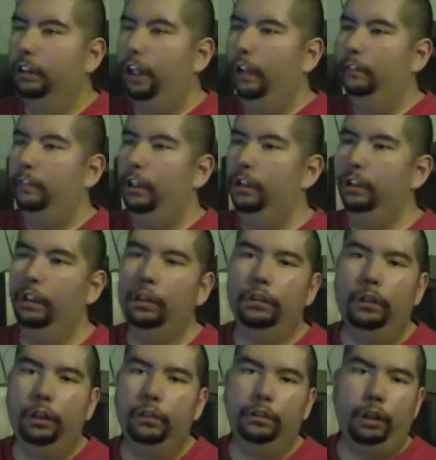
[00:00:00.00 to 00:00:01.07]

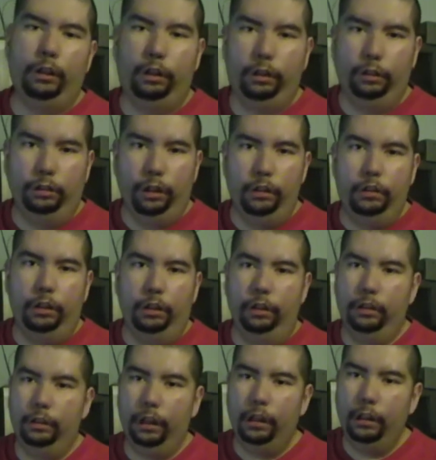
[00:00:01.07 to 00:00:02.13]
completely mistreats
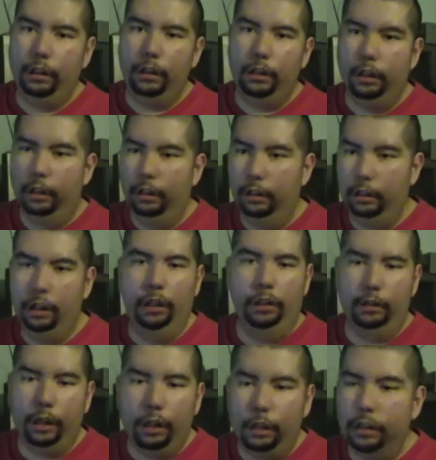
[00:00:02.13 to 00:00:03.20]
her
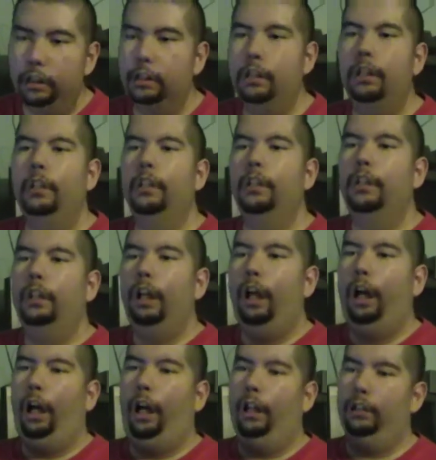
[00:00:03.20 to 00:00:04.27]
niece,
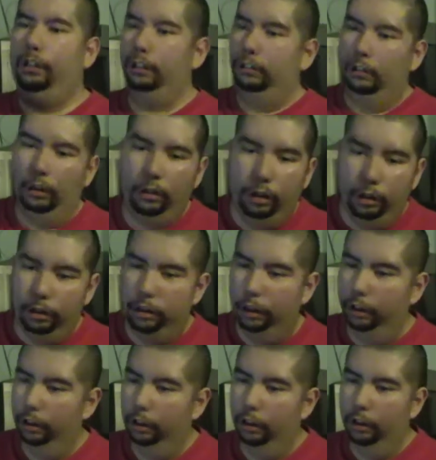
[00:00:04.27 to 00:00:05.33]
tortures
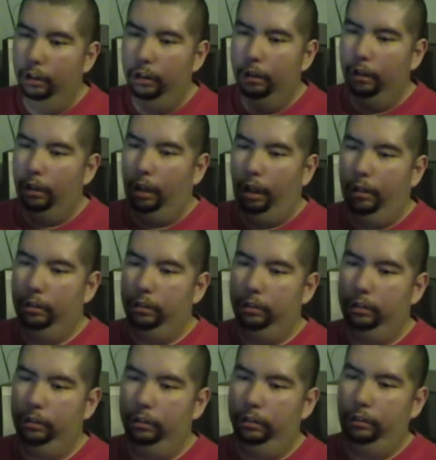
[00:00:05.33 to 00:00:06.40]
her,
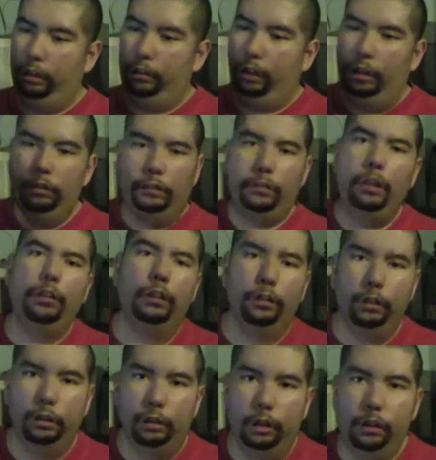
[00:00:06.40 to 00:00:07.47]
lets other people
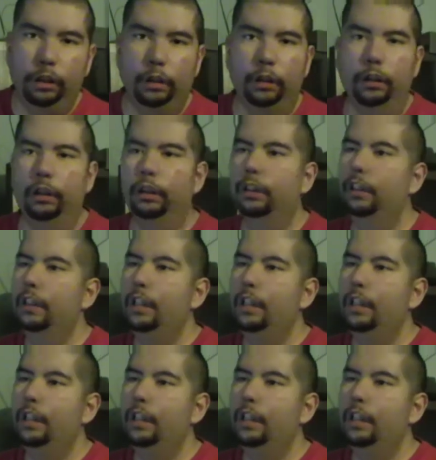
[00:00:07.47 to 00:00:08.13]
torture her.